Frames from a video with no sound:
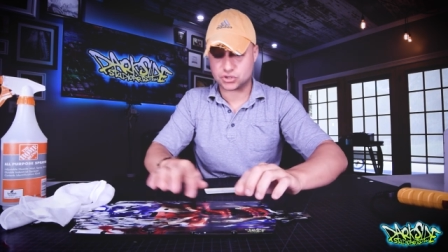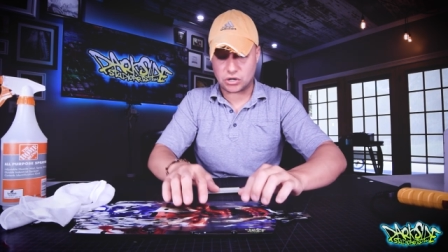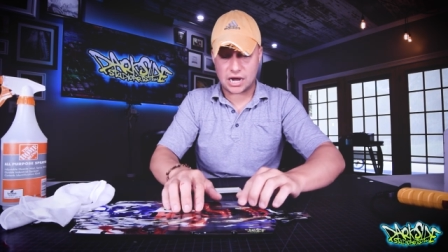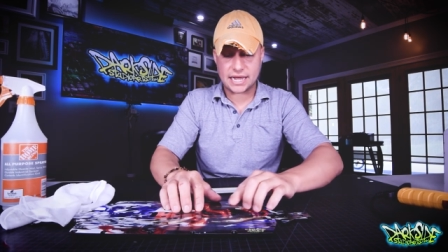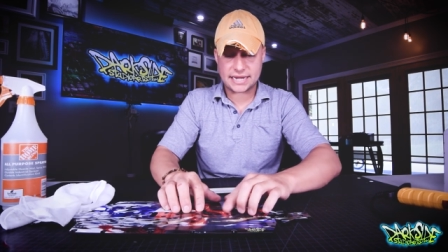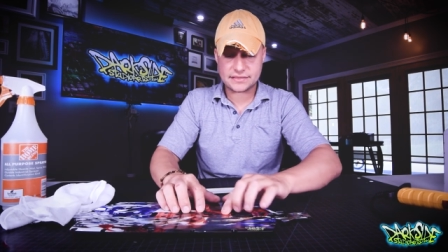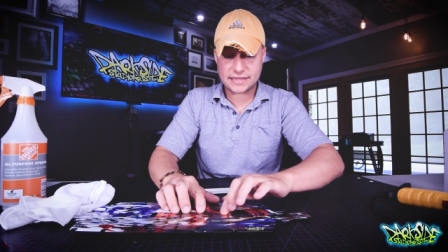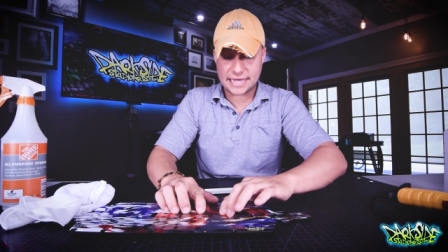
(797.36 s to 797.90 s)

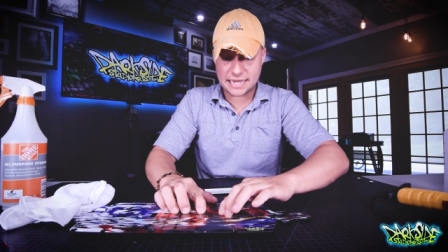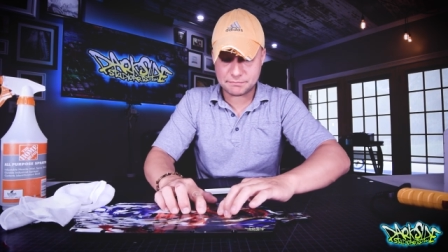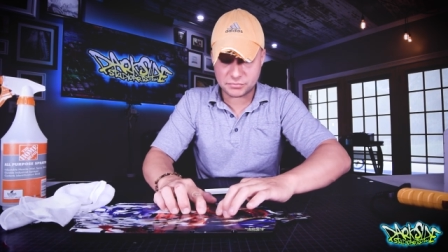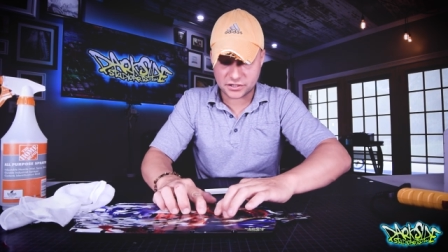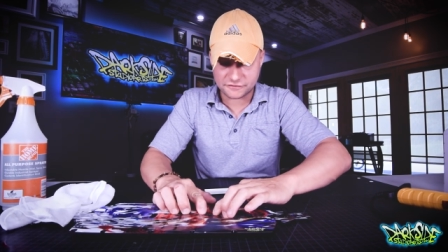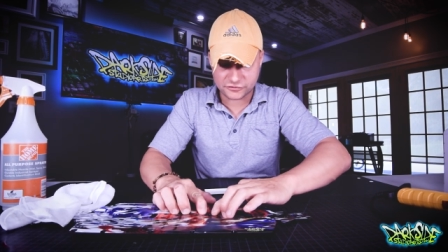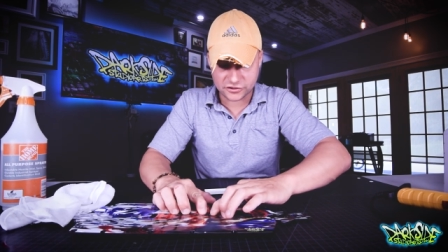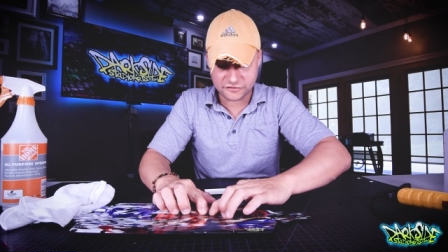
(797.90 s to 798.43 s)
drying that,
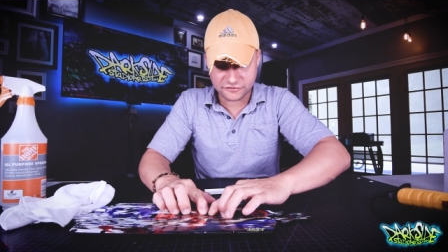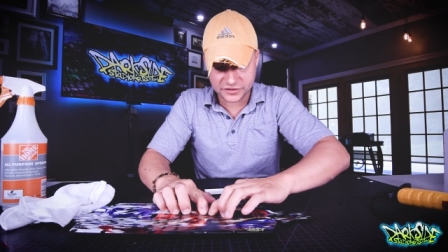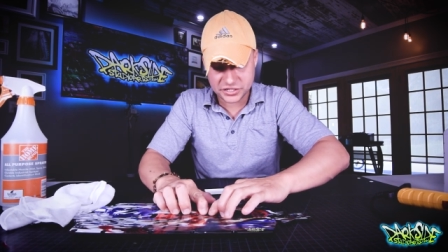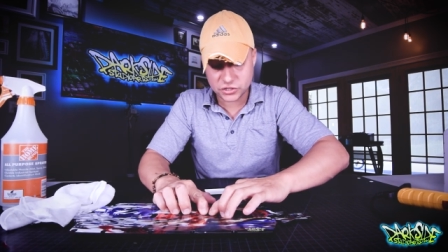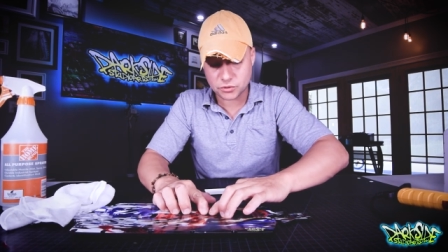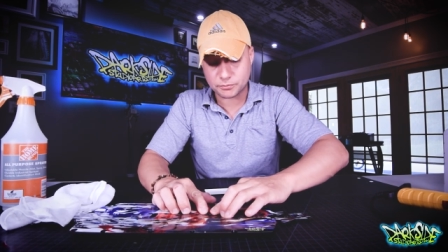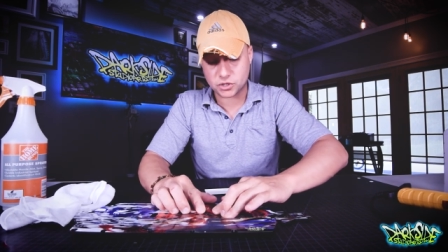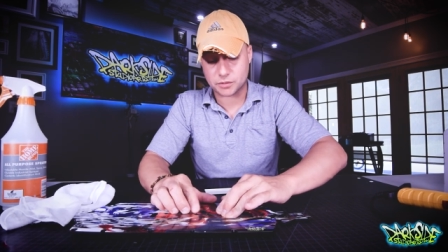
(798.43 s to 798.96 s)
but for the
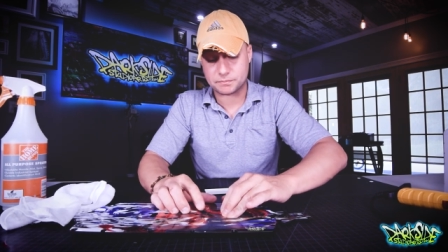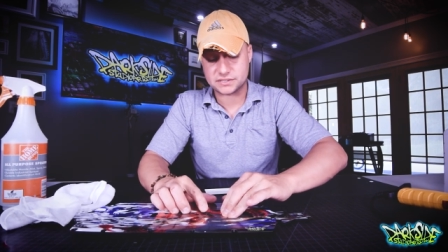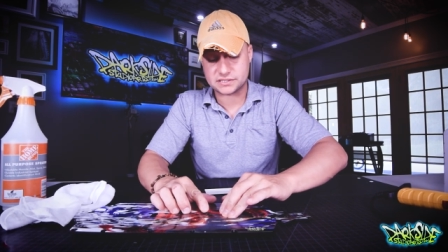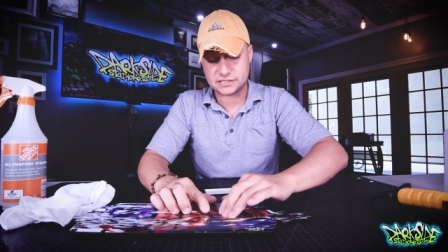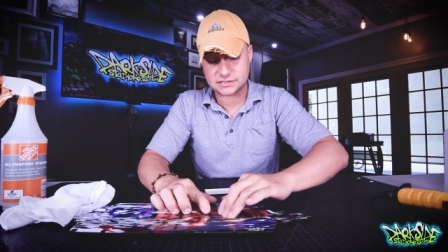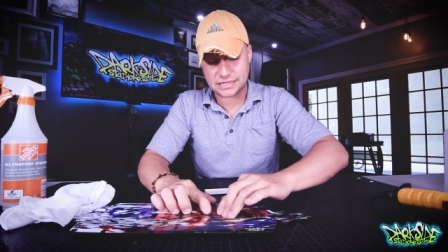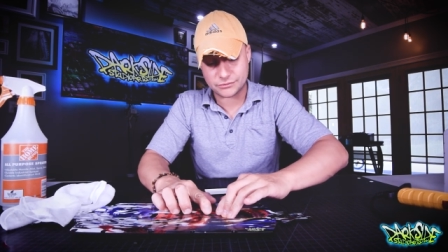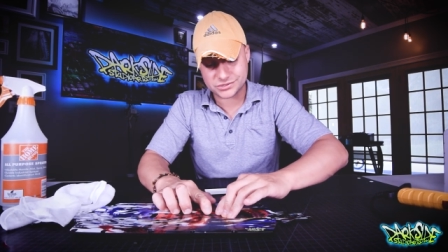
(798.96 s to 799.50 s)
video
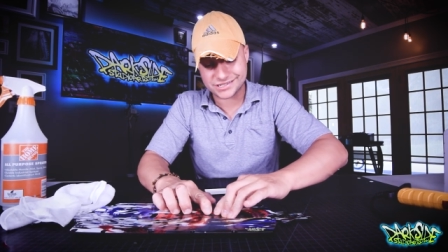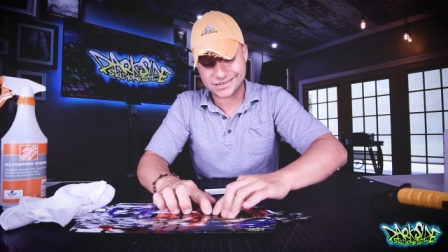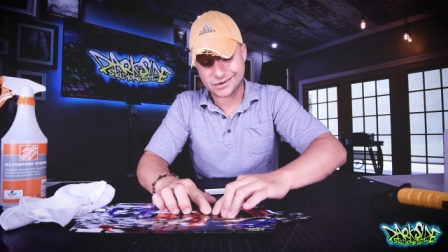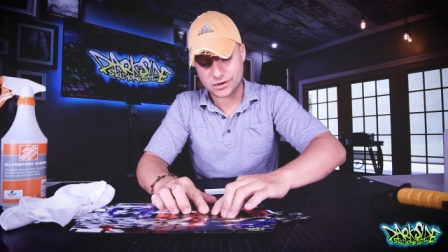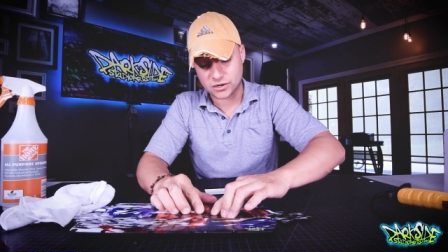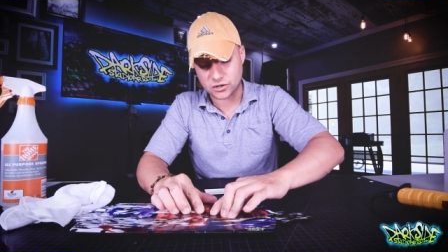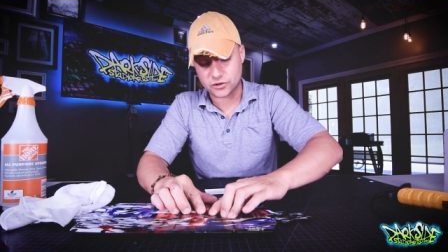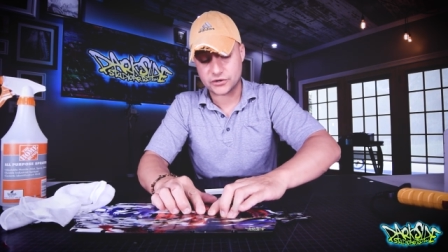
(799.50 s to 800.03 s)
purposes, I was in a
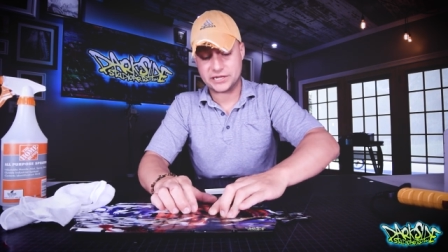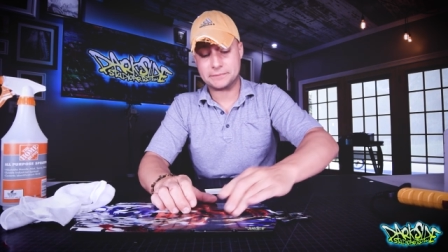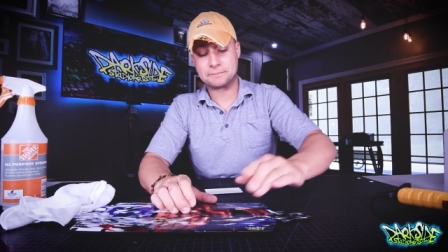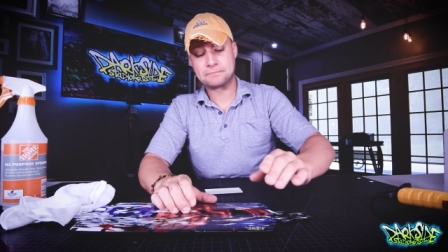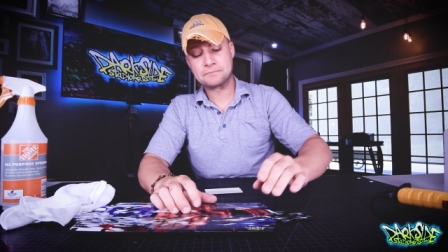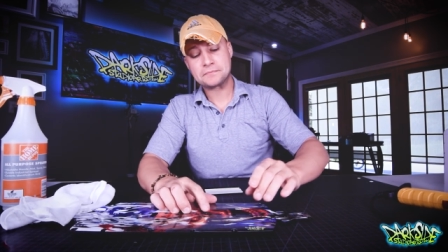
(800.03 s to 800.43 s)
hurry.